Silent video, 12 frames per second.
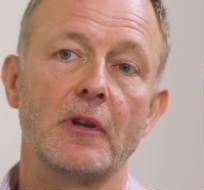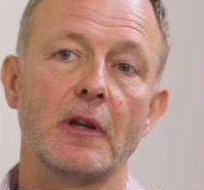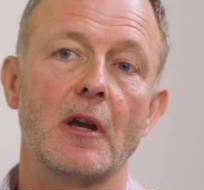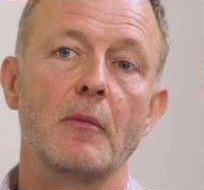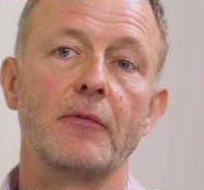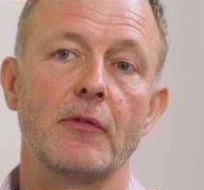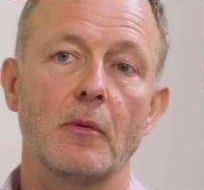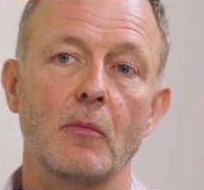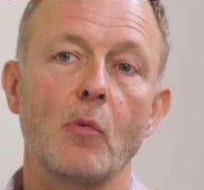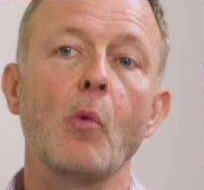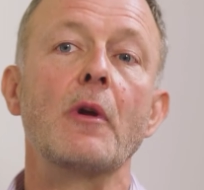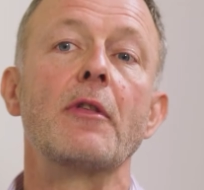that have come from
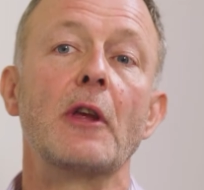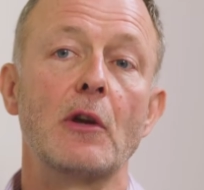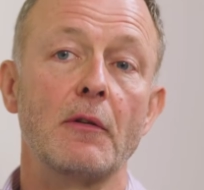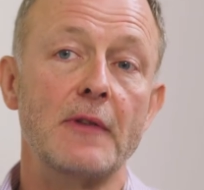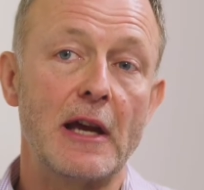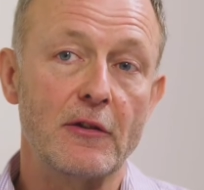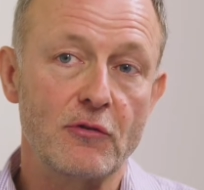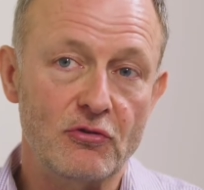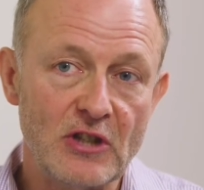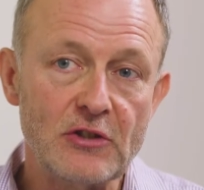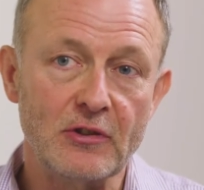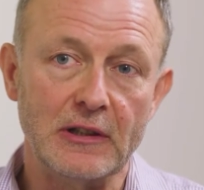what we think of now as
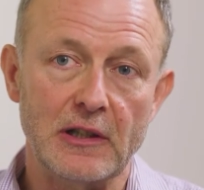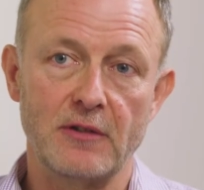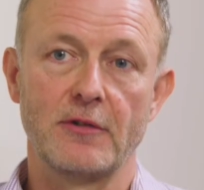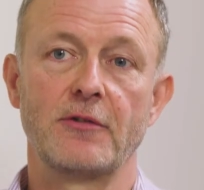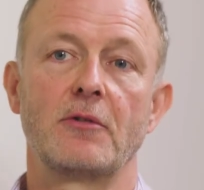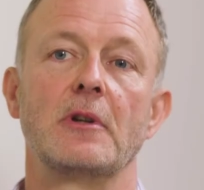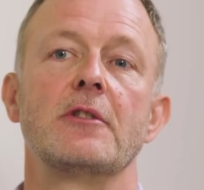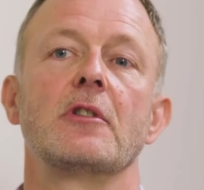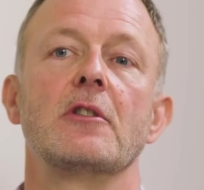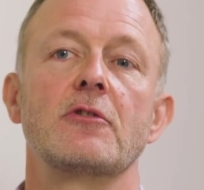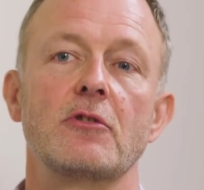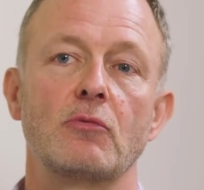traditional industries,
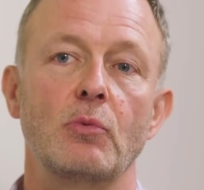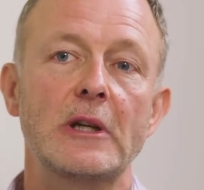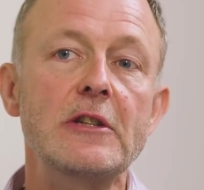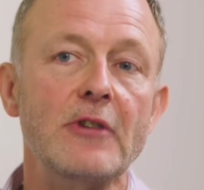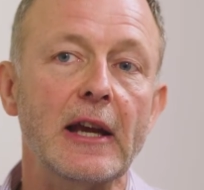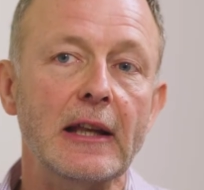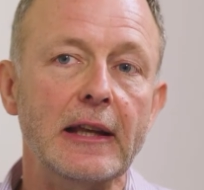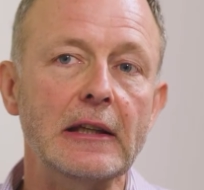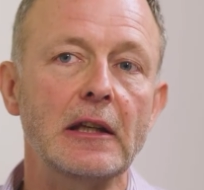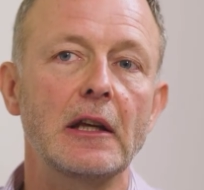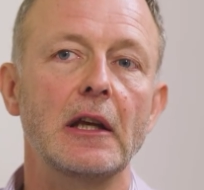such as retailing,